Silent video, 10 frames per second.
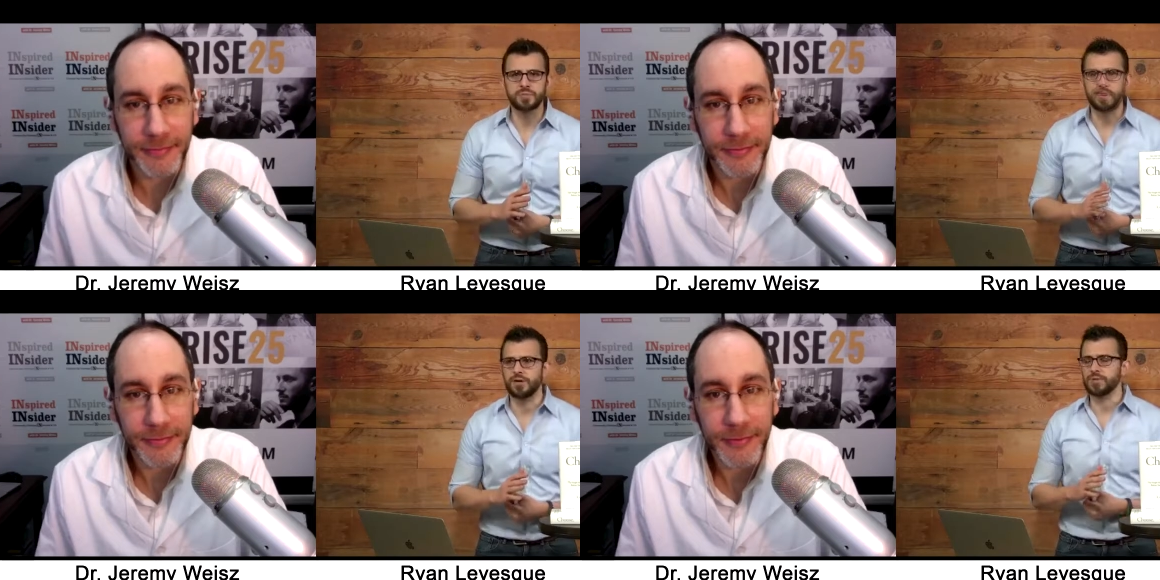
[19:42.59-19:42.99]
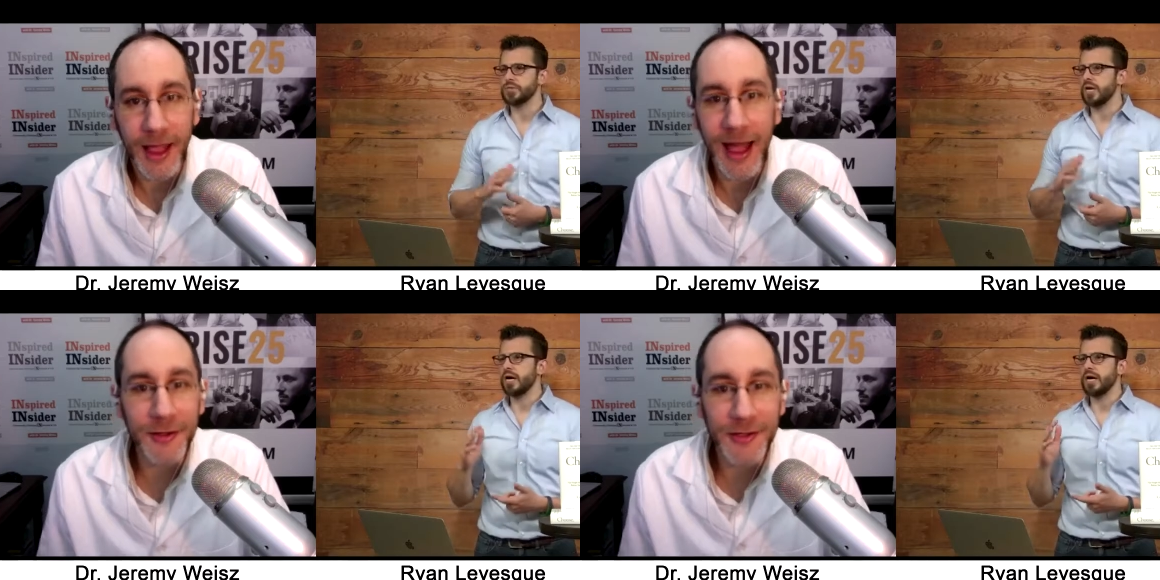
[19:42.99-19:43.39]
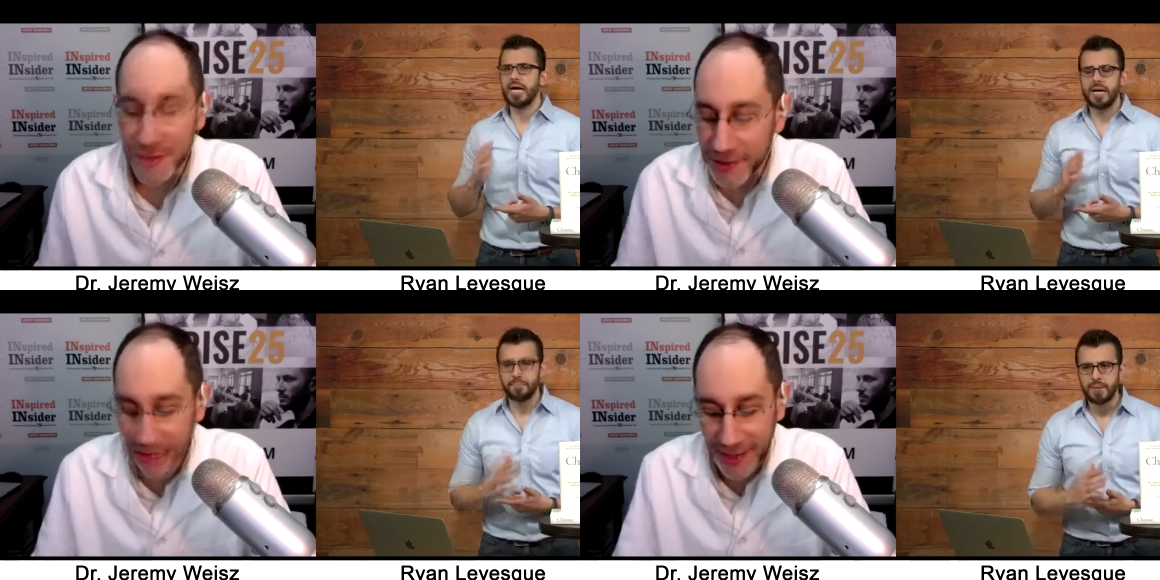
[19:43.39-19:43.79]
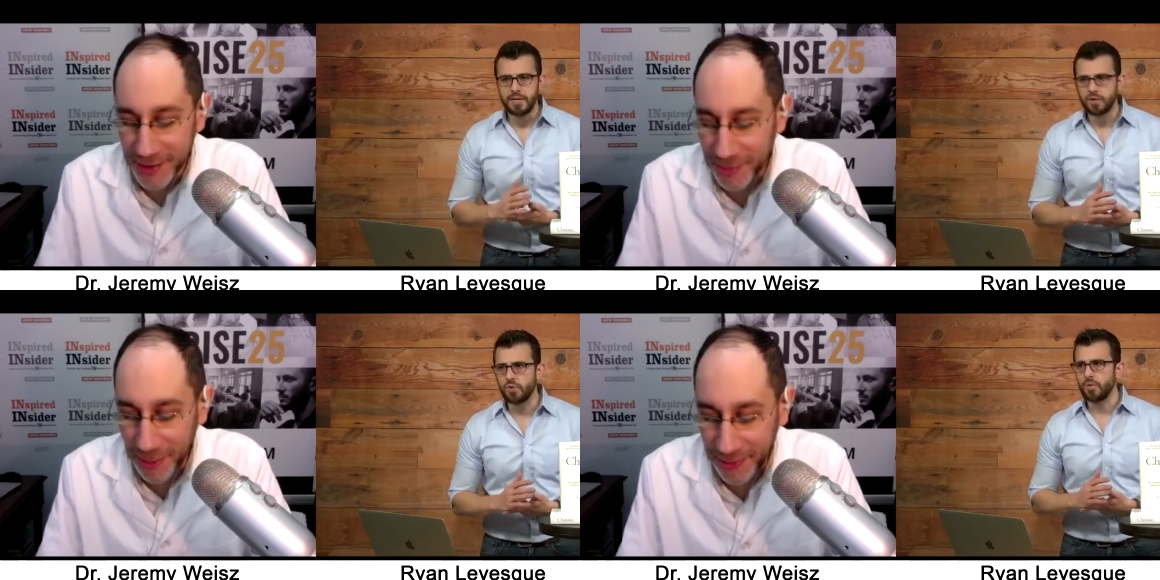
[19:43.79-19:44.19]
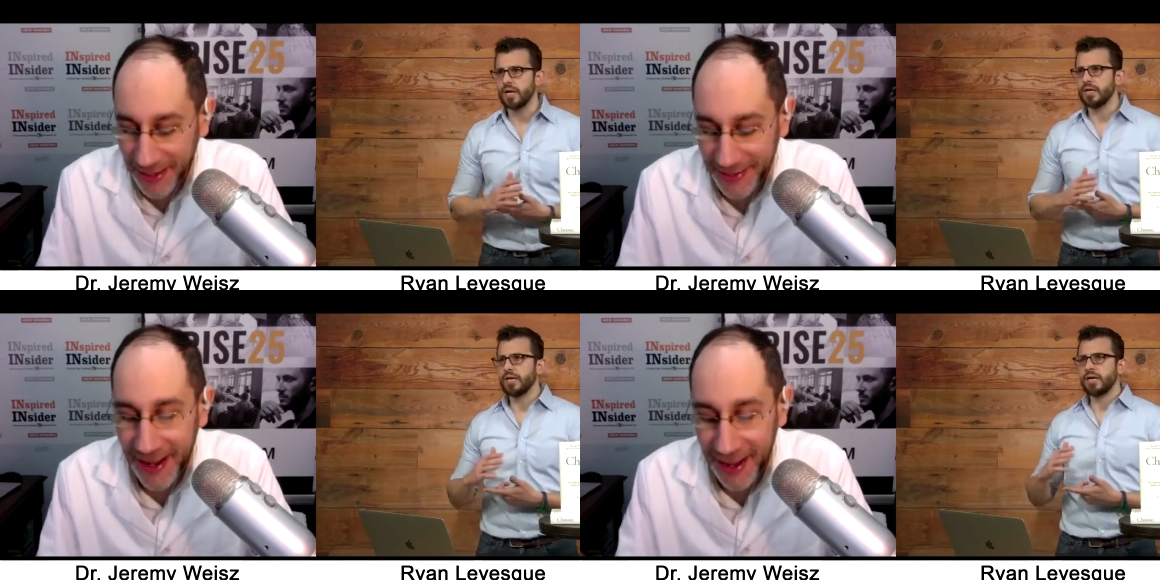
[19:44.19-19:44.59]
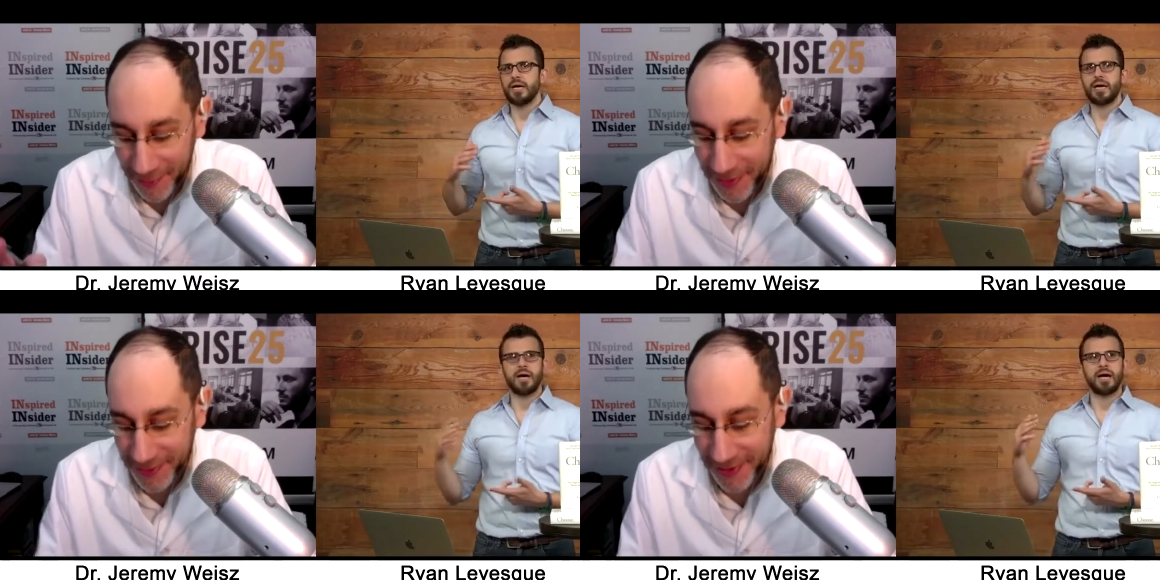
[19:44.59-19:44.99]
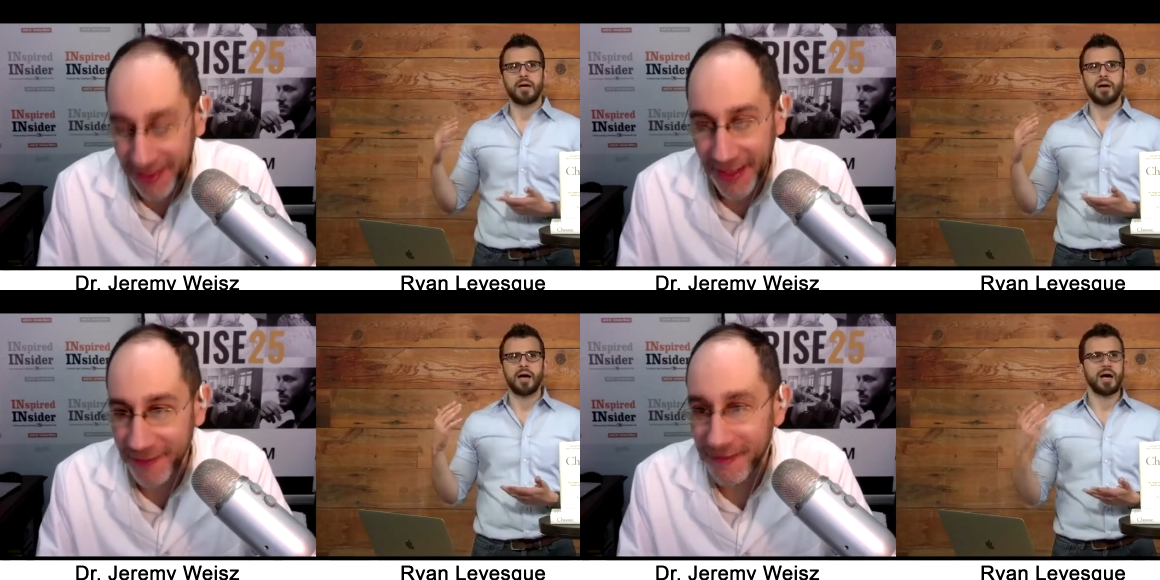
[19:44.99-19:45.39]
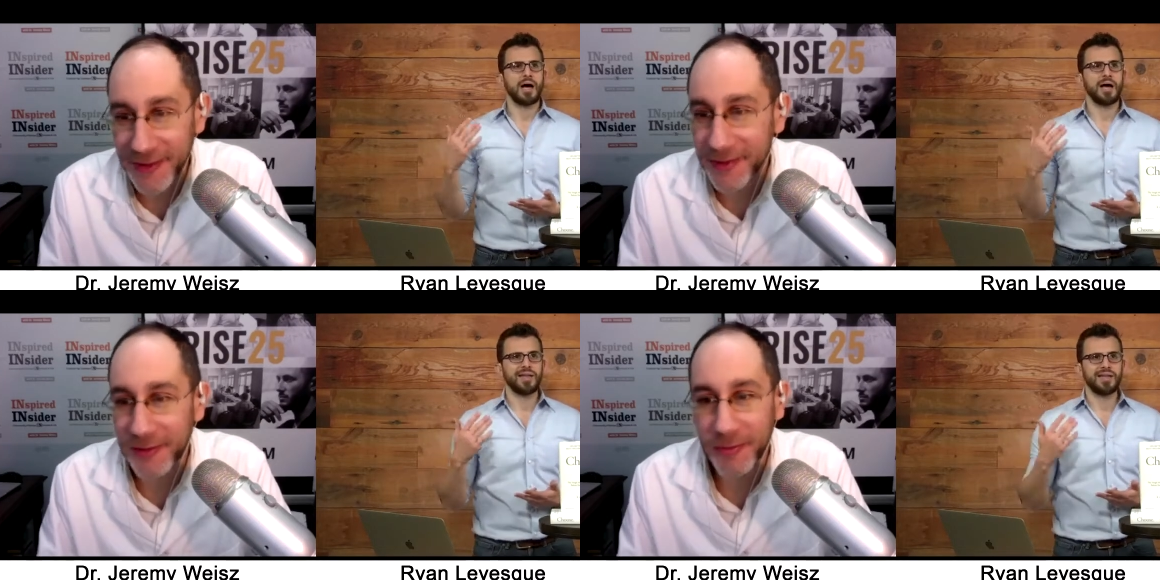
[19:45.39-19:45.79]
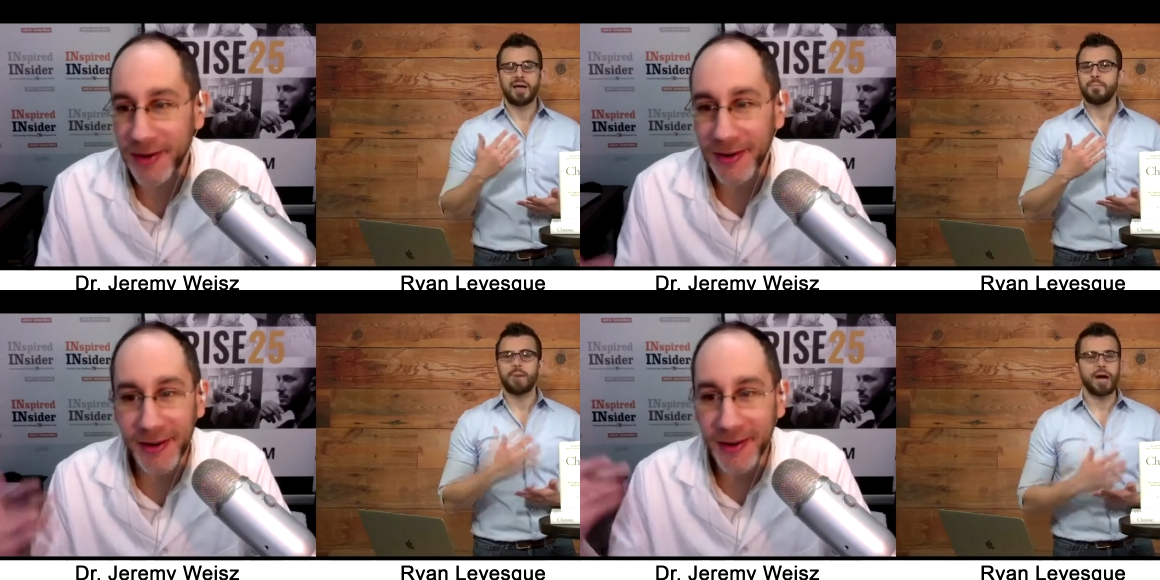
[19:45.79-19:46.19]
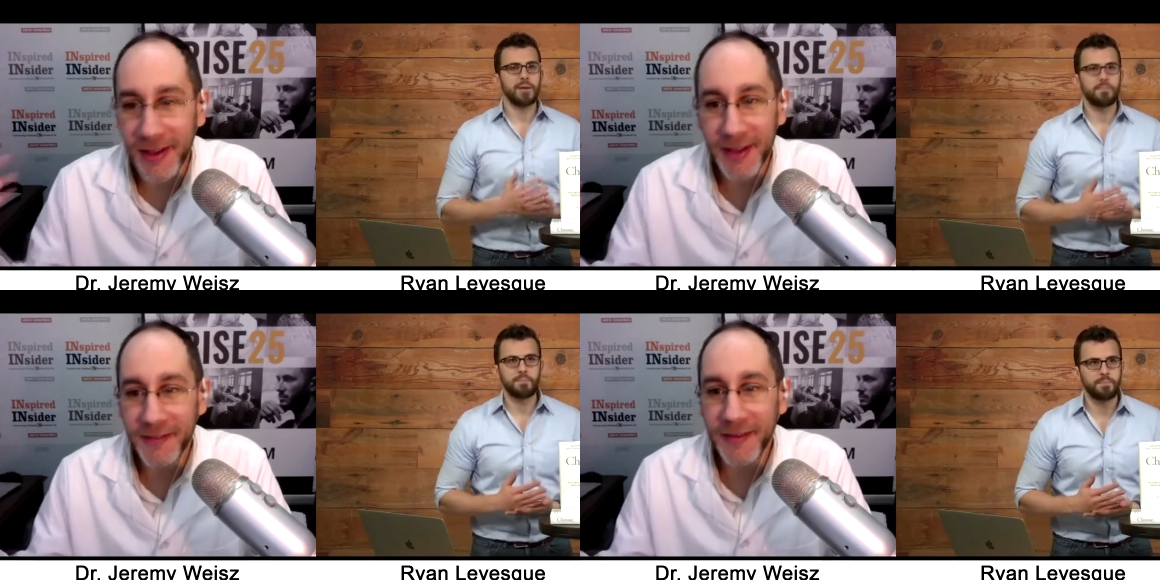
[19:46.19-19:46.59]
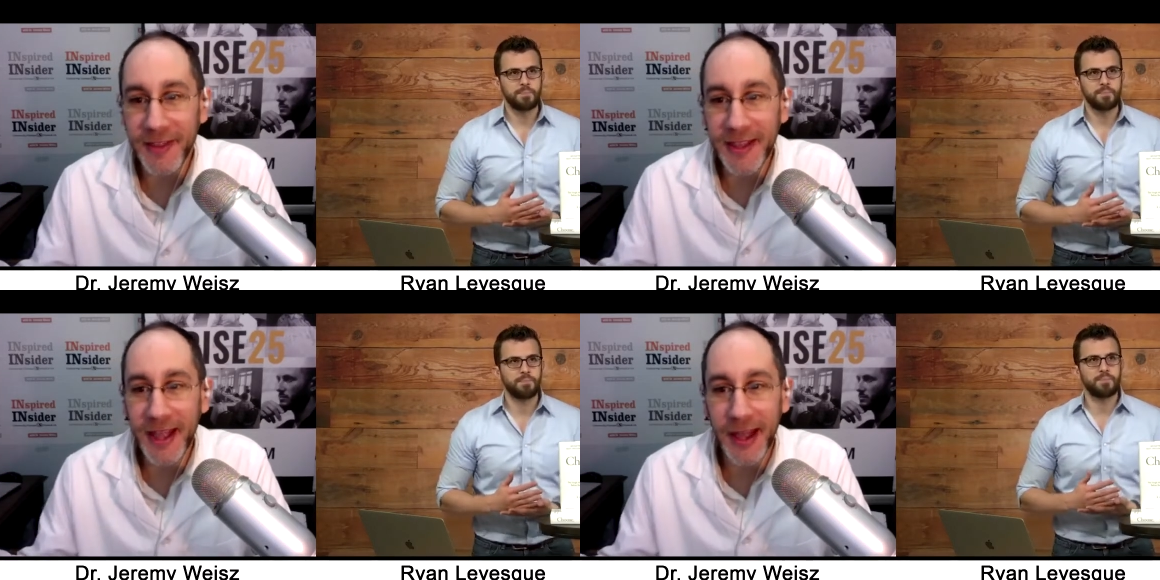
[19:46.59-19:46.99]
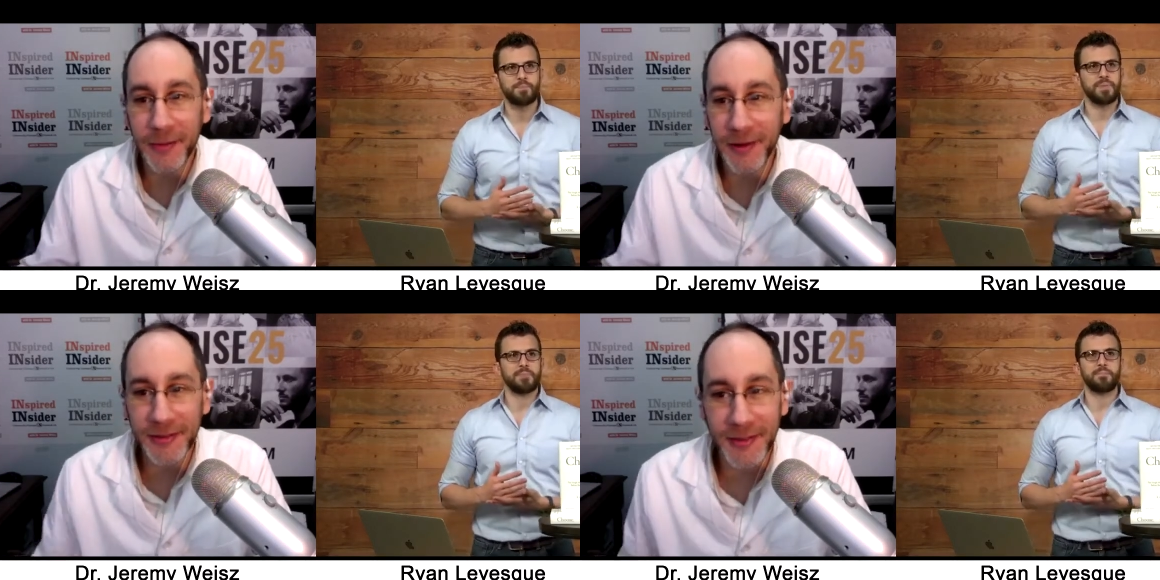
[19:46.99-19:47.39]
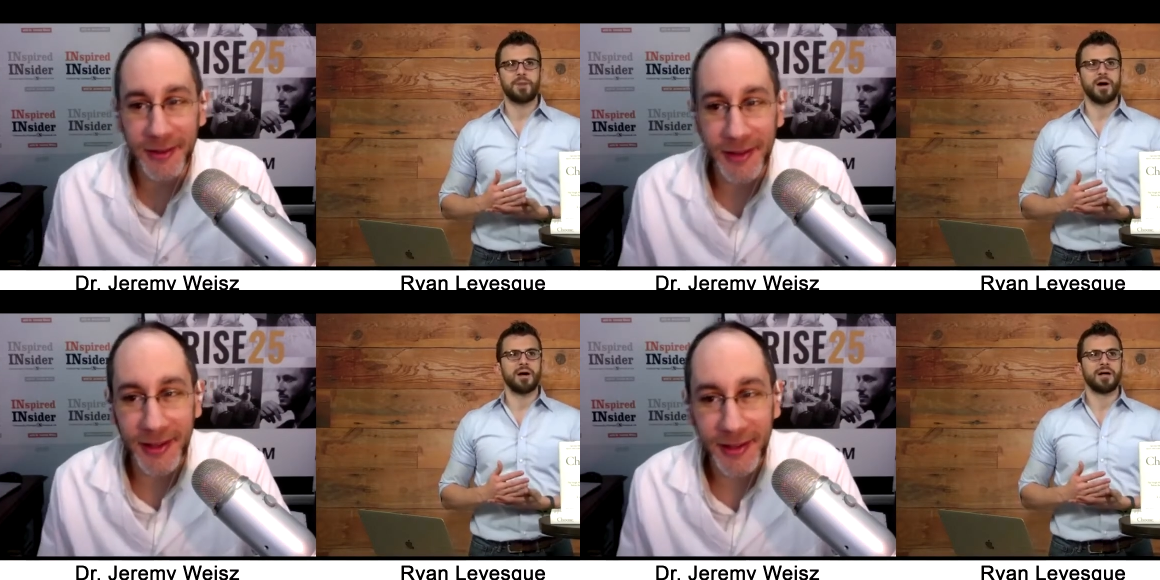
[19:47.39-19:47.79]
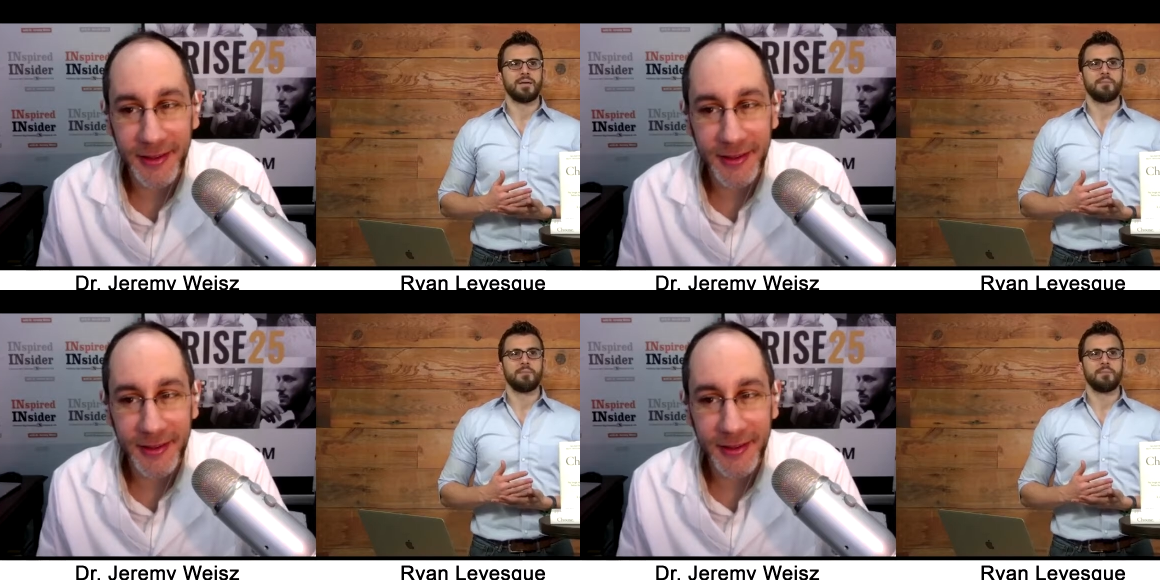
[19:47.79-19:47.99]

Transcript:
Speaker 1: spinners.
Speaker 2: I just wrote that down when you said that.
Speaker 1: Fidget
Speaker 2: spinner for the e-commerce, totally.